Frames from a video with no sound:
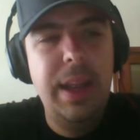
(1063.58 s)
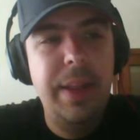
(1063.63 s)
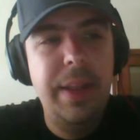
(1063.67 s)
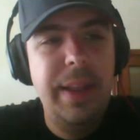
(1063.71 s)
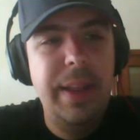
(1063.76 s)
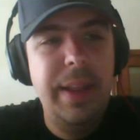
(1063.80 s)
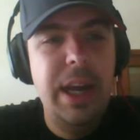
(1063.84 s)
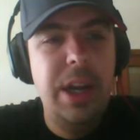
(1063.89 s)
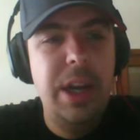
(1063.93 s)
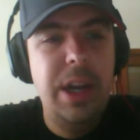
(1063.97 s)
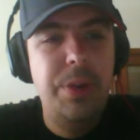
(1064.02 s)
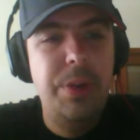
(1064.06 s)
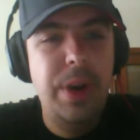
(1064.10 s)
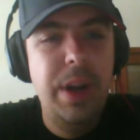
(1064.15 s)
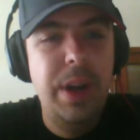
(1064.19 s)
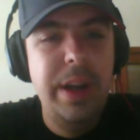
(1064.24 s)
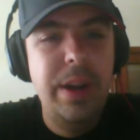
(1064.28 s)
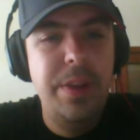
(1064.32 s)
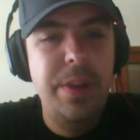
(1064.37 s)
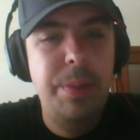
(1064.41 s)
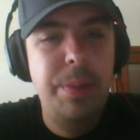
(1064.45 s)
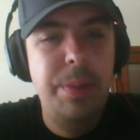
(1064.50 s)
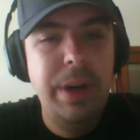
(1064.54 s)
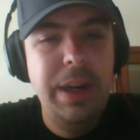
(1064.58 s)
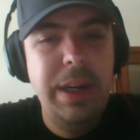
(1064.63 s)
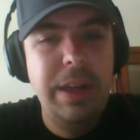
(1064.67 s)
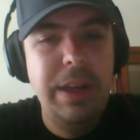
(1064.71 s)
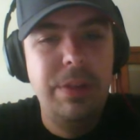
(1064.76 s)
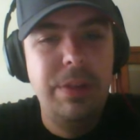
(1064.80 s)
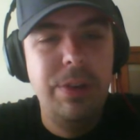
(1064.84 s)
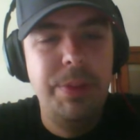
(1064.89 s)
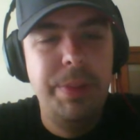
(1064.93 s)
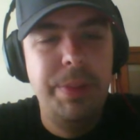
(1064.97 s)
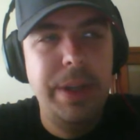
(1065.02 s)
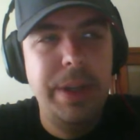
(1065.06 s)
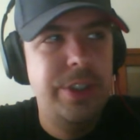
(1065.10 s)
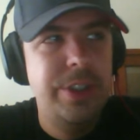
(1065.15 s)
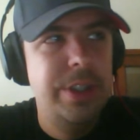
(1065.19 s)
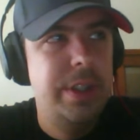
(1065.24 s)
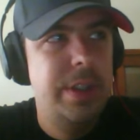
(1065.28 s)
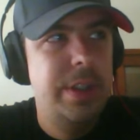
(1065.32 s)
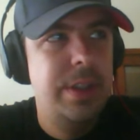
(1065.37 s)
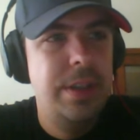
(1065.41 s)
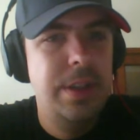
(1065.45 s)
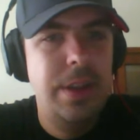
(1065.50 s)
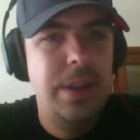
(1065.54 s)
and they got it right on the Brady
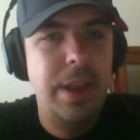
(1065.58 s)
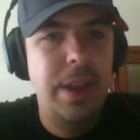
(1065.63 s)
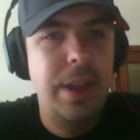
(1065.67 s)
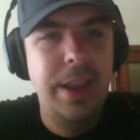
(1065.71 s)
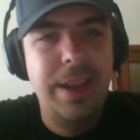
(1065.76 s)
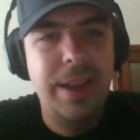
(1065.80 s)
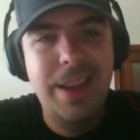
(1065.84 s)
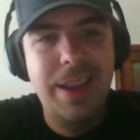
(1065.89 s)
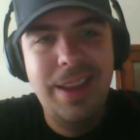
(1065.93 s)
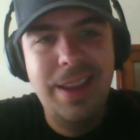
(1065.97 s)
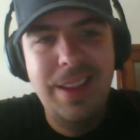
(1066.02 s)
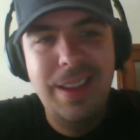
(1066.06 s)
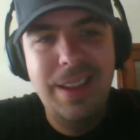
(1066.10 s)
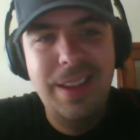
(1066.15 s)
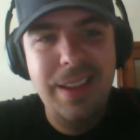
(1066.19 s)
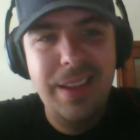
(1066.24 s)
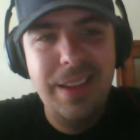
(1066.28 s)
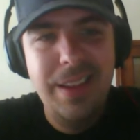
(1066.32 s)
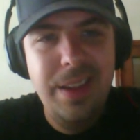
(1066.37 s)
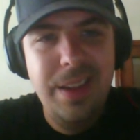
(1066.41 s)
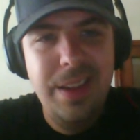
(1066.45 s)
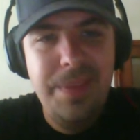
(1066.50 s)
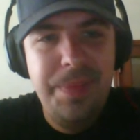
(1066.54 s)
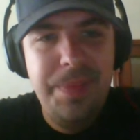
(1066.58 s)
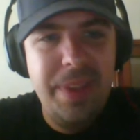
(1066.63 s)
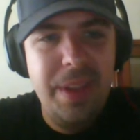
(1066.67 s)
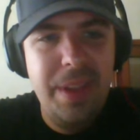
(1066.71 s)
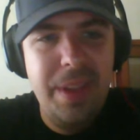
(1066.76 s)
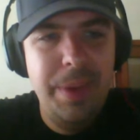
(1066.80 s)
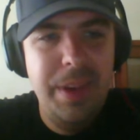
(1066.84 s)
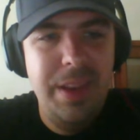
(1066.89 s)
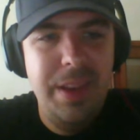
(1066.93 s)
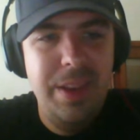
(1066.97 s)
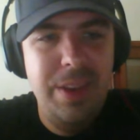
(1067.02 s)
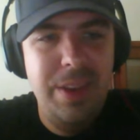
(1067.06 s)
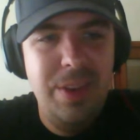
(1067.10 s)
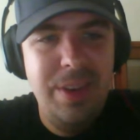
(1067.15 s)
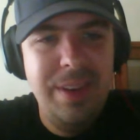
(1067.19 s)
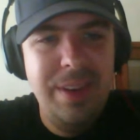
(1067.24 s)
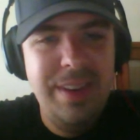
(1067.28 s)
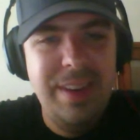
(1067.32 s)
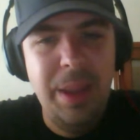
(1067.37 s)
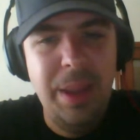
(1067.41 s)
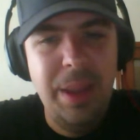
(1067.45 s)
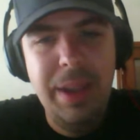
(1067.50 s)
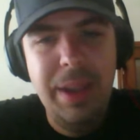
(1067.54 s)
suspension. I mean, you
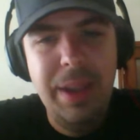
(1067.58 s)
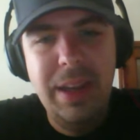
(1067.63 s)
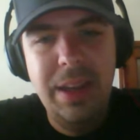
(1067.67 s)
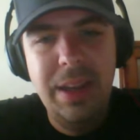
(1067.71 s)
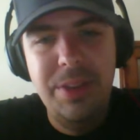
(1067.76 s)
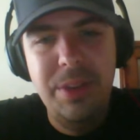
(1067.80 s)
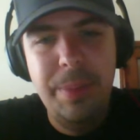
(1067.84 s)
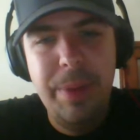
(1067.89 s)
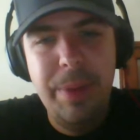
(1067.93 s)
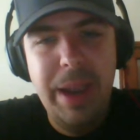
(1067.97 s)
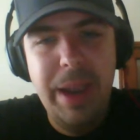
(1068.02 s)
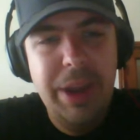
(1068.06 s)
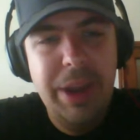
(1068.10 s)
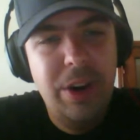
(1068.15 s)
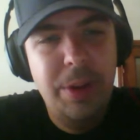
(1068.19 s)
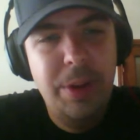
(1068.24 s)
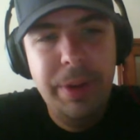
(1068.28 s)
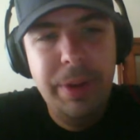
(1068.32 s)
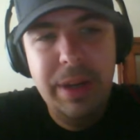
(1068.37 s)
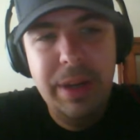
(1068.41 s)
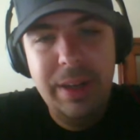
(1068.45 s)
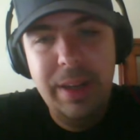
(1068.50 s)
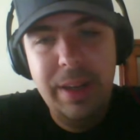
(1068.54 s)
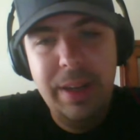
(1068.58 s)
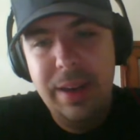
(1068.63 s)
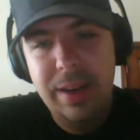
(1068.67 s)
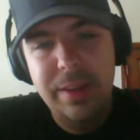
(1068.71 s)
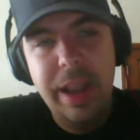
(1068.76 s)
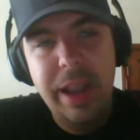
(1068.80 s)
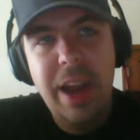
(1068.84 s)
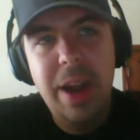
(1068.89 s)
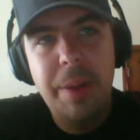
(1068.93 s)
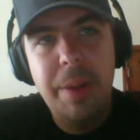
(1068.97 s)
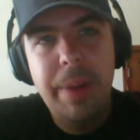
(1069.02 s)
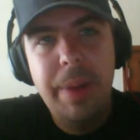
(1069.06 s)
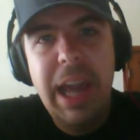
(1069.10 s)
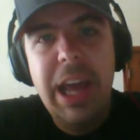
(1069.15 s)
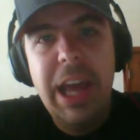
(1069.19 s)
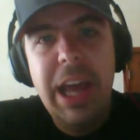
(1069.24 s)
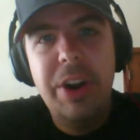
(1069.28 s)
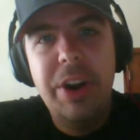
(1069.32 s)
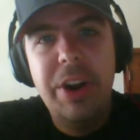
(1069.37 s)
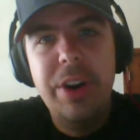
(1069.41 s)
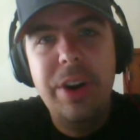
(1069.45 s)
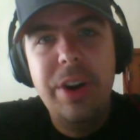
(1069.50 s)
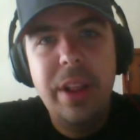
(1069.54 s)
can tell me it doesn't matter, but it's got to
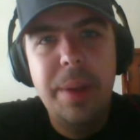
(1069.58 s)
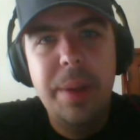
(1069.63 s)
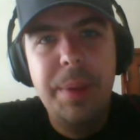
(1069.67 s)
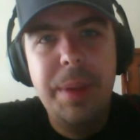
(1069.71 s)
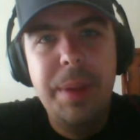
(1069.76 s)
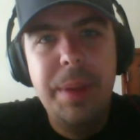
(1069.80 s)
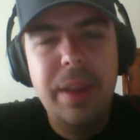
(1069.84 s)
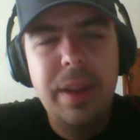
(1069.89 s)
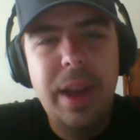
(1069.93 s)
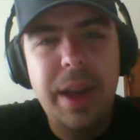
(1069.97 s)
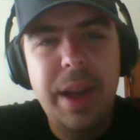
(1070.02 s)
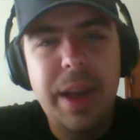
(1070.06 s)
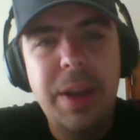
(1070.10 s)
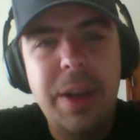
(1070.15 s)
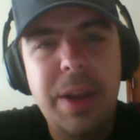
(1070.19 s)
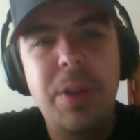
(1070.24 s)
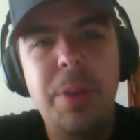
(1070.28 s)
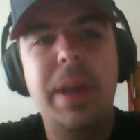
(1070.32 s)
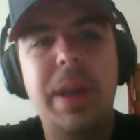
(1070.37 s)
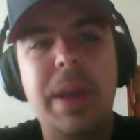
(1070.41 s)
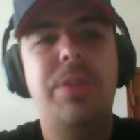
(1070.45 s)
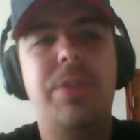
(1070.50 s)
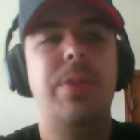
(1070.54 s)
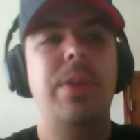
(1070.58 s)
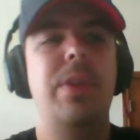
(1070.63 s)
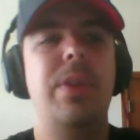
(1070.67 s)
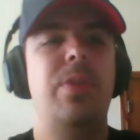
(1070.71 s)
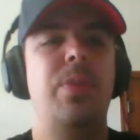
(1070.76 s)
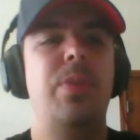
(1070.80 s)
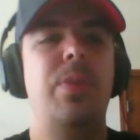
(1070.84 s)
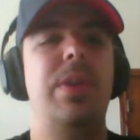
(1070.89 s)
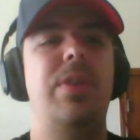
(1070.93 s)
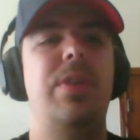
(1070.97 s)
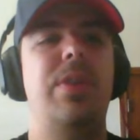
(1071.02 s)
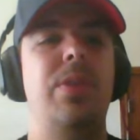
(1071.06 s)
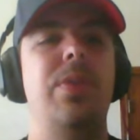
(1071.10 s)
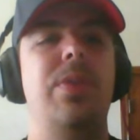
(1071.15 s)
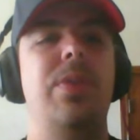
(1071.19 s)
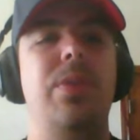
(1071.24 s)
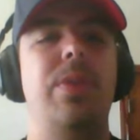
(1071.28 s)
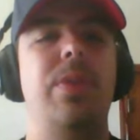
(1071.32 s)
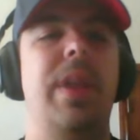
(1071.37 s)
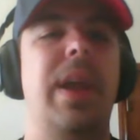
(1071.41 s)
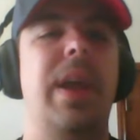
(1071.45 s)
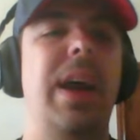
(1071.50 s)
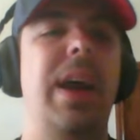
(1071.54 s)
matter. I mean, I know the Patriots went
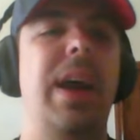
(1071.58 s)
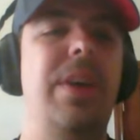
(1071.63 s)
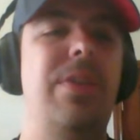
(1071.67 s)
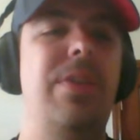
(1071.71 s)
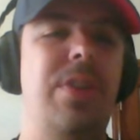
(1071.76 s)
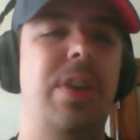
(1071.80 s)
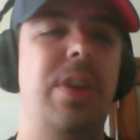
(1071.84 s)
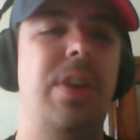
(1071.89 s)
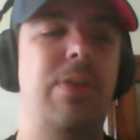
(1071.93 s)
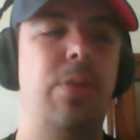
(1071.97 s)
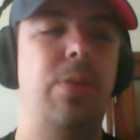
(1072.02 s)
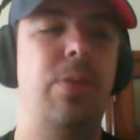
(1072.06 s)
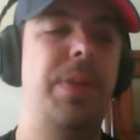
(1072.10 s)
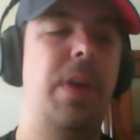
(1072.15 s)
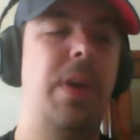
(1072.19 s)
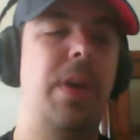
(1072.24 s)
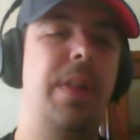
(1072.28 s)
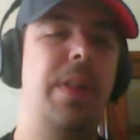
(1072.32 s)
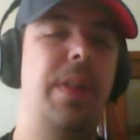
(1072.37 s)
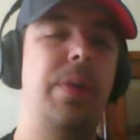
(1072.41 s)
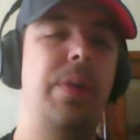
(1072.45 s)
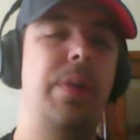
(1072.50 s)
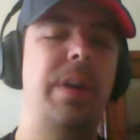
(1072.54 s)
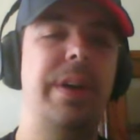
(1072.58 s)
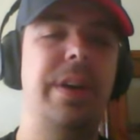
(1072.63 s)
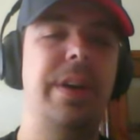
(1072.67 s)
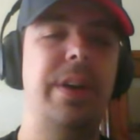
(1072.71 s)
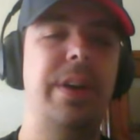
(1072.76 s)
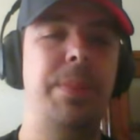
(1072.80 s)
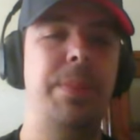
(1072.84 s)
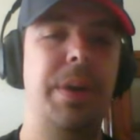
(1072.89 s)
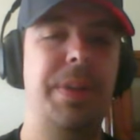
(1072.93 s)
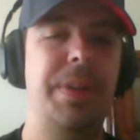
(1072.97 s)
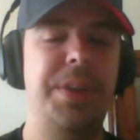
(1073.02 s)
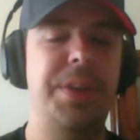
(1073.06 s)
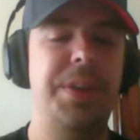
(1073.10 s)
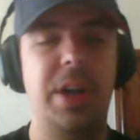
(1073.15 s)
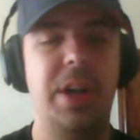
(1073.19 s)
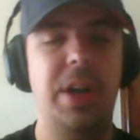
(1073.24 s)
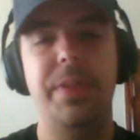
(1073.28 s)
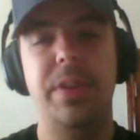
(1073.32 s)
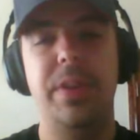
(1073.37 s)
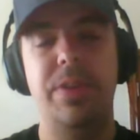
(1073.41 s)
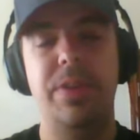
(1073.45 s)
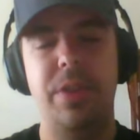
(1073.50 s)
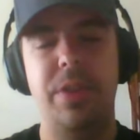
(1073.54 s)
2-2 last year, and everyone thought they were done, but the
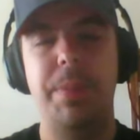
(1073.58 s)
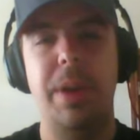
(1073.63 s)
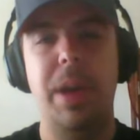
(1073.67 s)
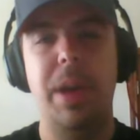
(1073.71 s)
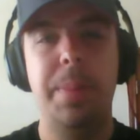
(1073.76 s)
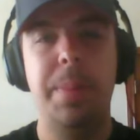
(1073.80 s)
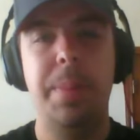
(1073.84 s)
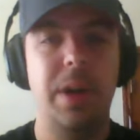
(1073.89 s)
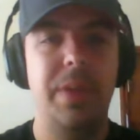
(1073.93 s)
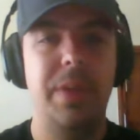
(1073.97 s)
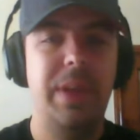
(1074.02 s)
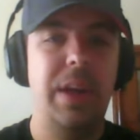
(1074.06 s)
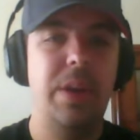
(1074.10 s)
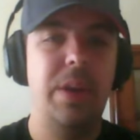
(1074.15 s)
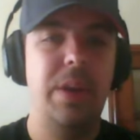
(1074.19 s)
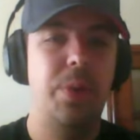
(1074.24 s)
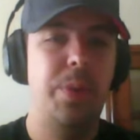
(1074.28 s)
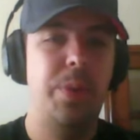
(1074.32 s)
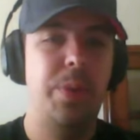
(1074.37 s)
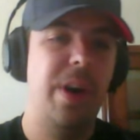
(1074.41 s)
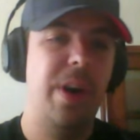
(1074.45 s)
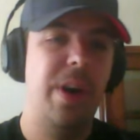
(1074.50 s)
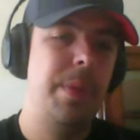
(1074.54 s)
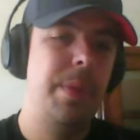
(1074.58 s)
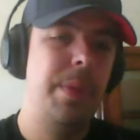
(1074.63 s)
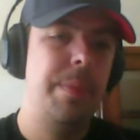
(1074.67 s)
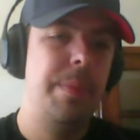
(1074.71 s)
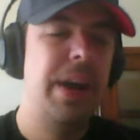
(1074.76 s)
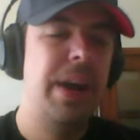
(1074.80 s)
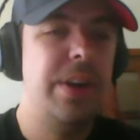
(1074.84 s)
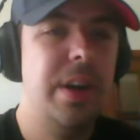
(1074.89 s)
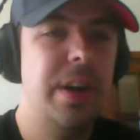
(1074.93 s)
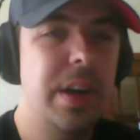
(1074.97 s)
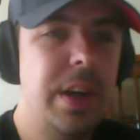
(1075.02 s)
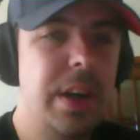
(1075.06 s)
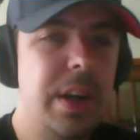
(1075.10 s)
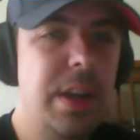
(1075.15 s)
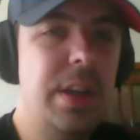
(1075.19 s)
Dolphins on paper have gotten quite a bit better,